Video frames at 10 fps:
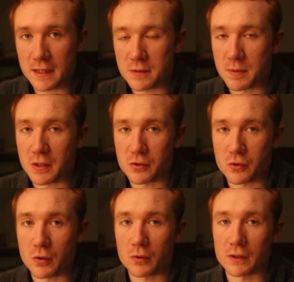is because
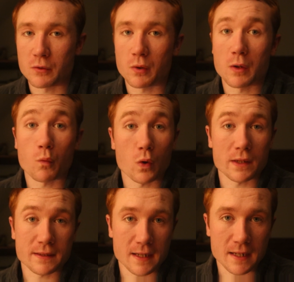you're only doing it one
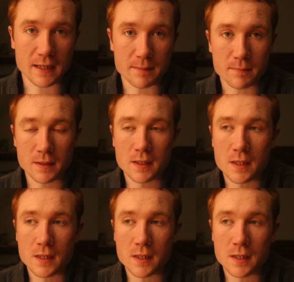time.